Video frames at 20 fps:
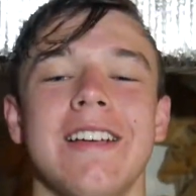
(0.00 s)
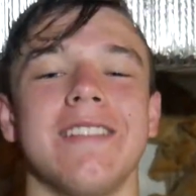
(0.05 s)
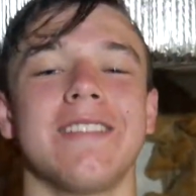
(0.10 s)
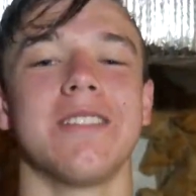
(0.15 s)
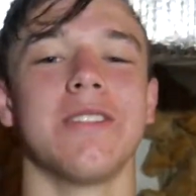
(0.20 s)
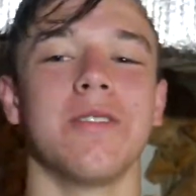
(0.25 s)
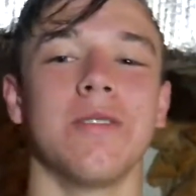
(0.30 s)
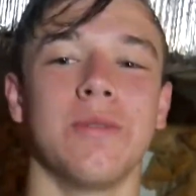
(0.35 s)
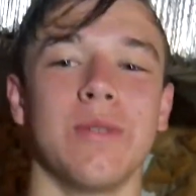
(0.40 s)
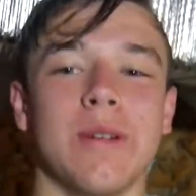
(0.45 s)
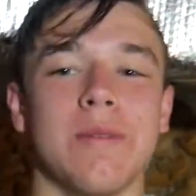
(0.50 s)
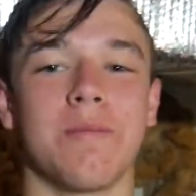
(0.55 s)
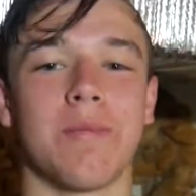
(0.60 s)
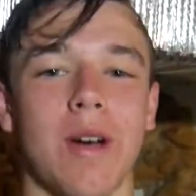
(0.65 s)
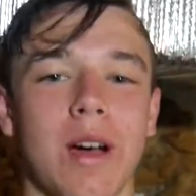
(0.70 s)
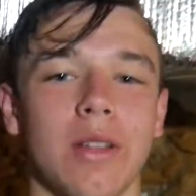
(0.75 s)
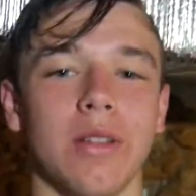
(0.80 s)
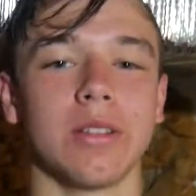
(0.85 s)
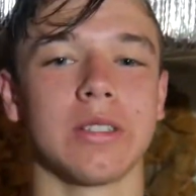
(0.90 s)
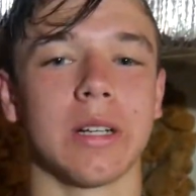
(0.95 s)
So it
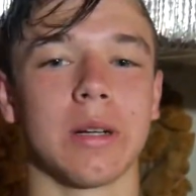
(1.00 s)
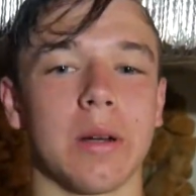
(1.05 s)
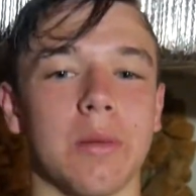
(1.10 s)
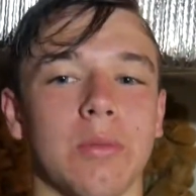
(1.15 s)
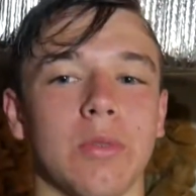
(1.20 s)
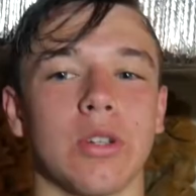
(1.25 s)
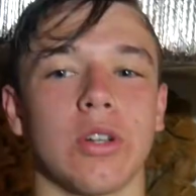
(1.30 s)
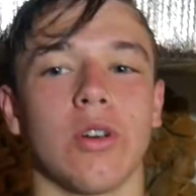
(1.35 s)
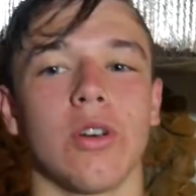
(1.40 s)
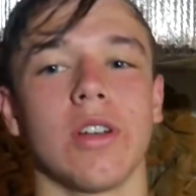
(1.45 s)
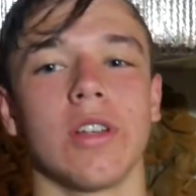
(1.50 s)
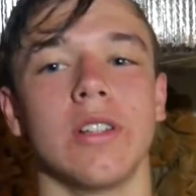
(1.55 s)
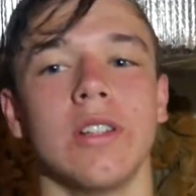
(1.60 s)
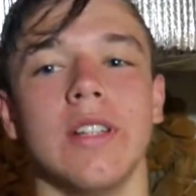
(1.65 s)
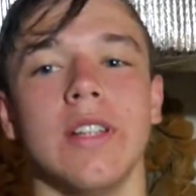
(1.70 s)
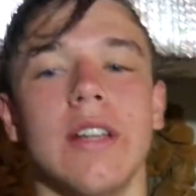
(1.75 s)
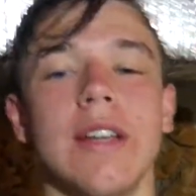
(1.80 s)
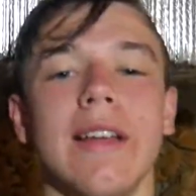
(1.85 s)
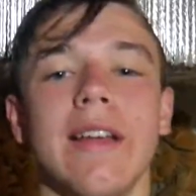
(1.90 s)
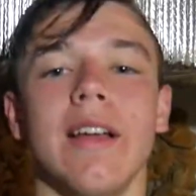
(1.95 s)
probably looks like I'm retarded.
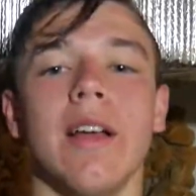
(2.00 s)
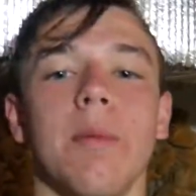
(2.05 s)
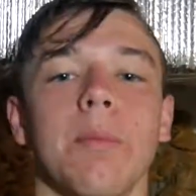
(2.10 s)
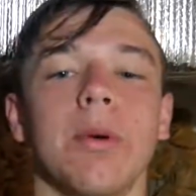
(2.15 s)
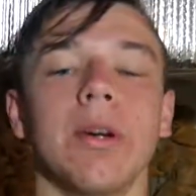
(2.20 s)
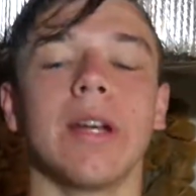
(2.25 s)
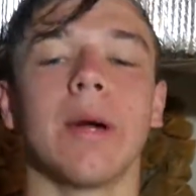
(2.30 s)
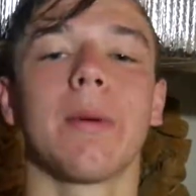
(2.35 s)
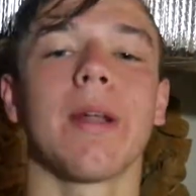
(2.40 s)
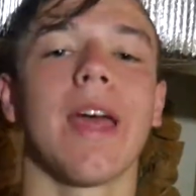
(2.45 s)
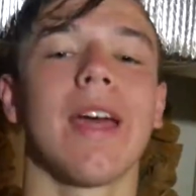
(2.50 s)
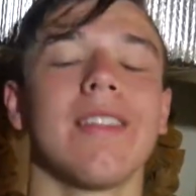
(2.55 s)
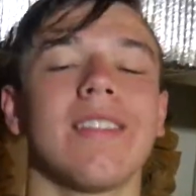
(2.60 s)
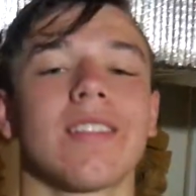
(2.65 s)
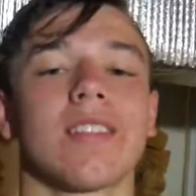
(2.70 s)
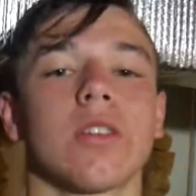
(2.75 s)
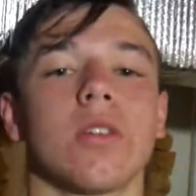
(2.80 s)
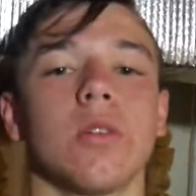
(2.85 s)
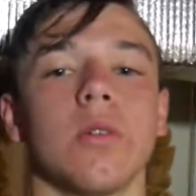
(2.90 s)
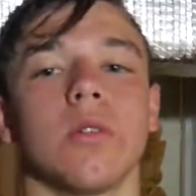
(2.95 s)
But yeah, I'm gonna end
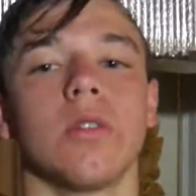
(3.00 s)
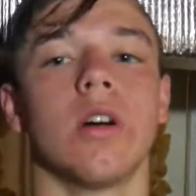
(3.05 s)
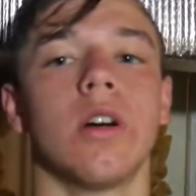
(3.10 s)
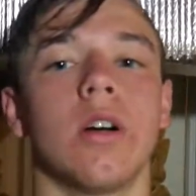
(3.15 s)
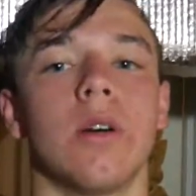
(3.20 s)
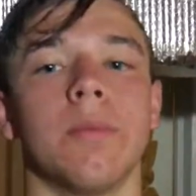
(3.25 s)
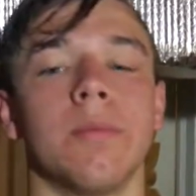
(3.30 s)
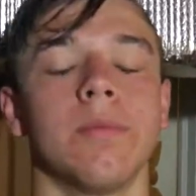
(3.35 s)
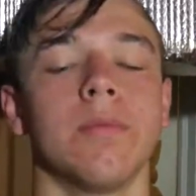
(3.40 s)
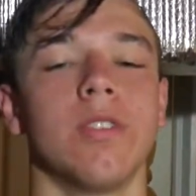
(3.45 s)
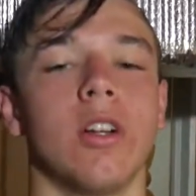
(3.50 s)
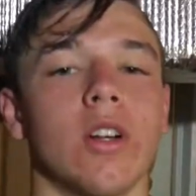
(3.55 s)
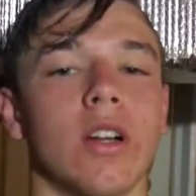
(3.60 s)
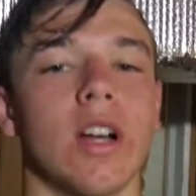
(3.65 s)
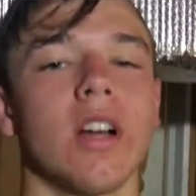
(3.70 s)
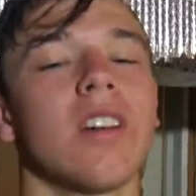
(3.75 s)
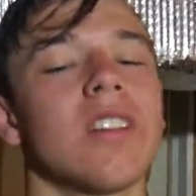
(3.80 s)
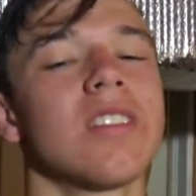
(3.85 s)
this little um, vlog here.